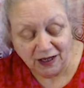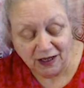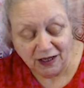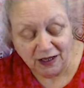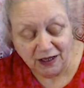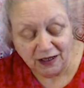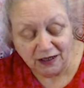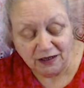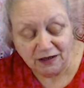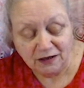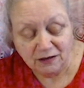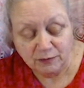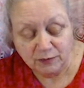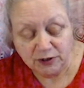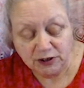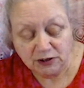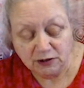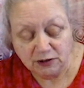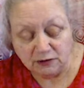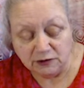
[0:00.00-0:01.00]
In the
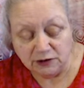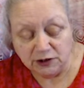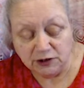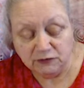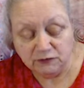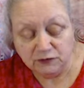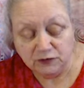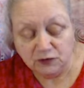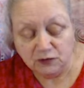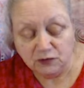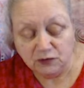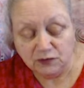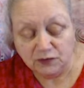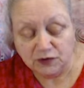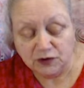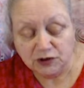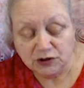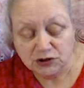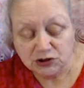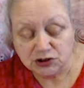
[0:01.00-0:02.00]
middle, you've got the
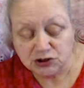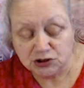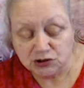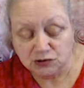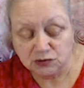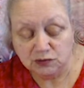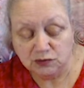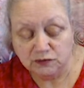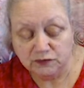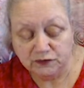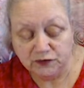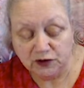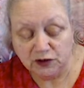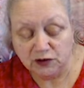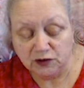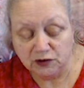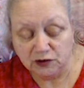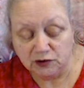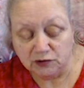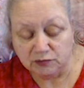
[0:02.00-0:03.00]
Two of
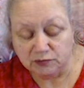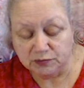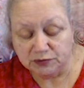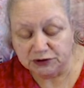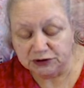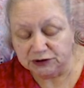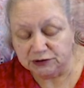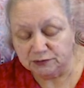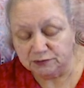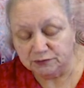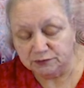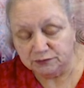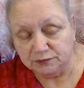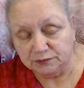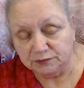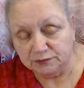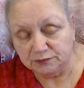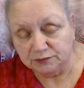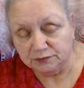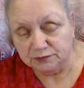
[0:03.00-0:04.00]
Cups.
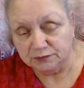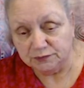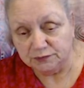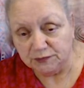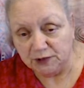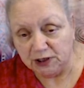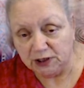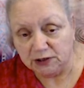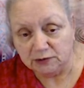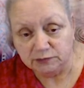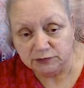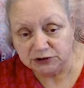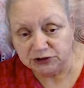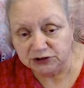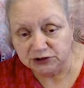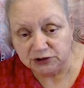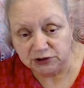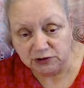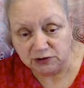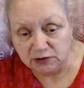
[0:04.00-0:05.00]

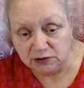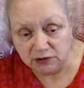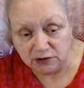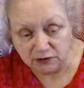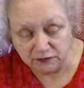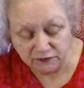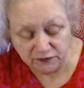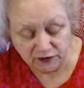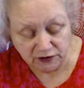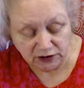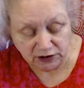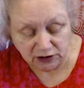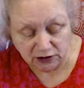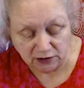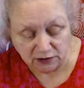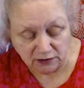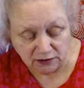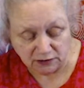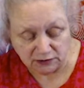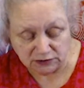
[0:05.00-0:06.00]
Absolutely lovely
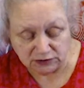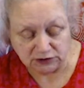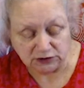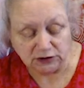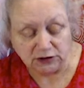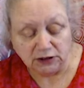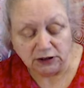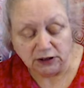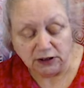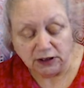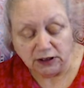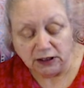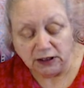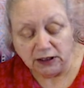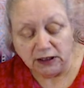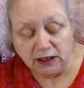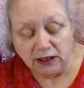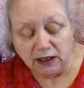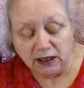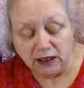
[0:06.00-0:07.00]
card
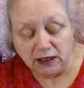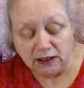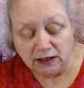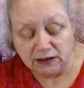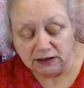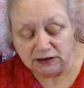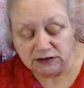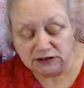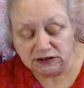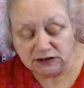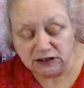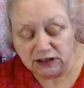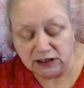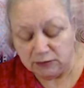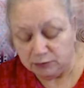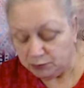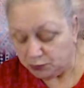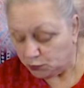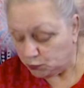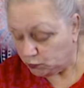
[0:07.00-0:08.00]
and it
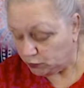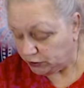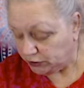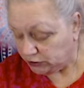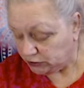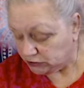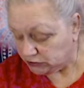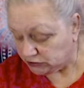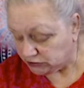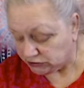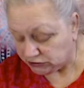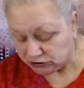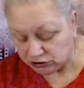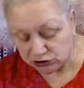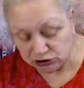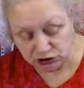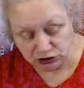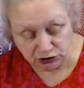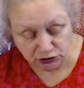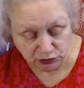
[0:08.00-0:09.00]
points
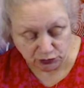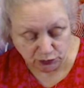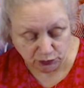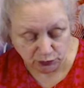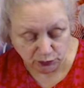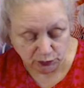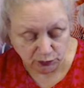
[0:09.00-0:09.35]
to